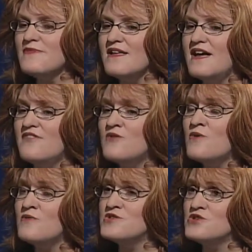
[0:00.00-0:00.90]
And then
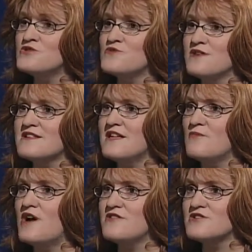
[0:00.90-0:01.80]
we would choose reclaimed
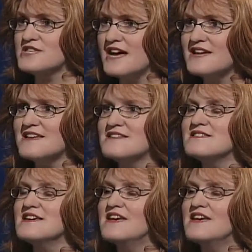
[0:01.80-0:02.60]
water second.